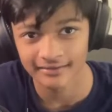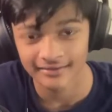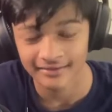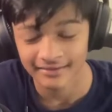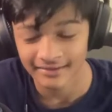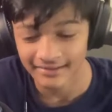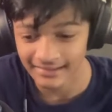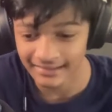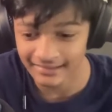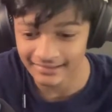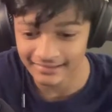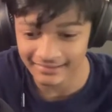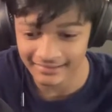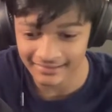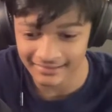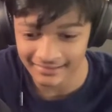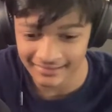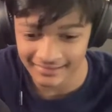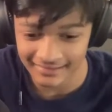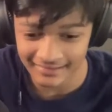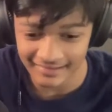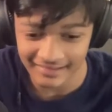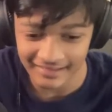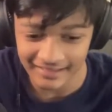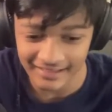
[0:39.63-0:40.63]

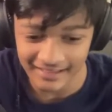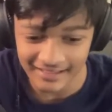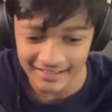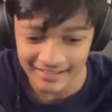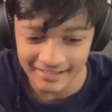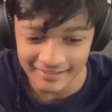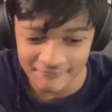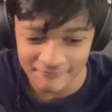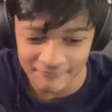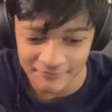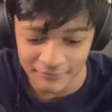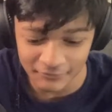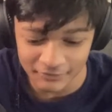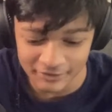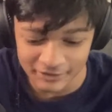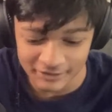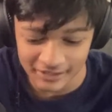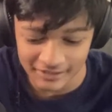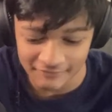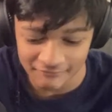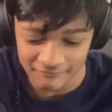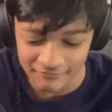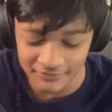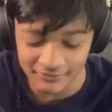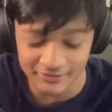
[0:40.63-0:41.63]
It
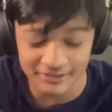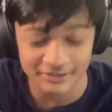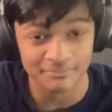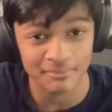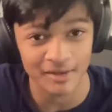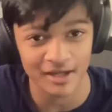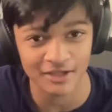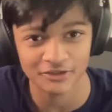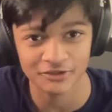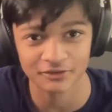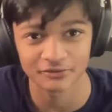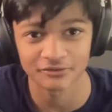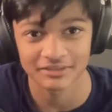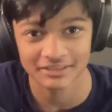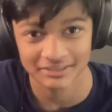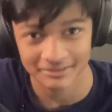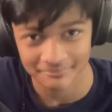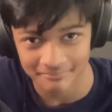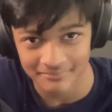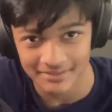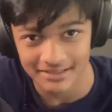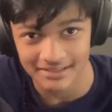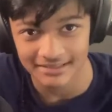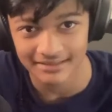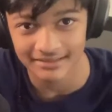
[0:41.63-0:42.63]
feels special to
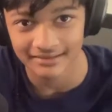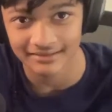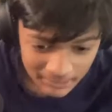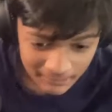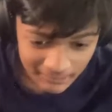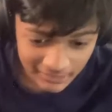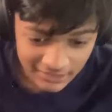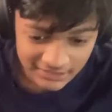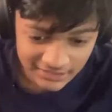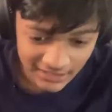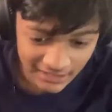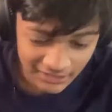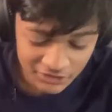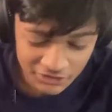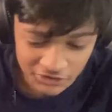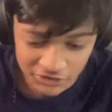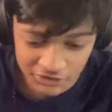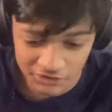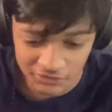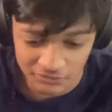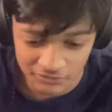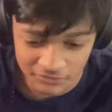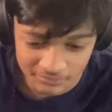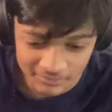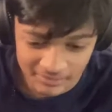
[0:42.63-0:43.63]
me because that just
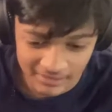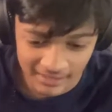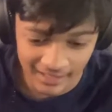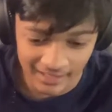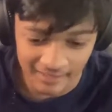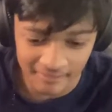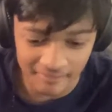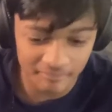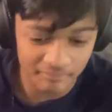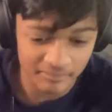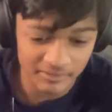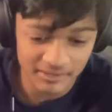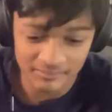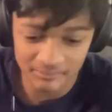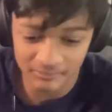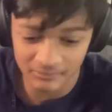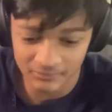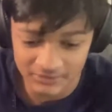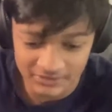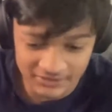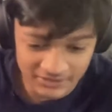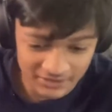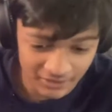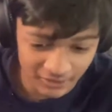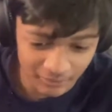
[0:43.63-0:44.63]
shows me that people
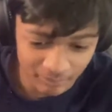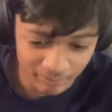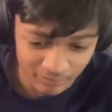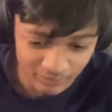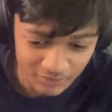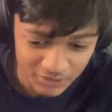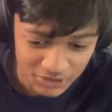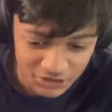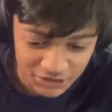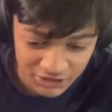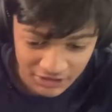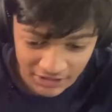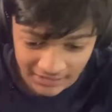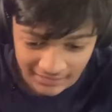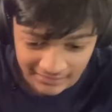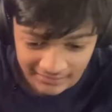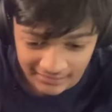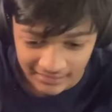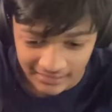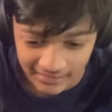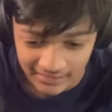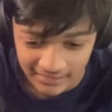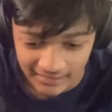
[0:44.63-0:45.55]
still appreciate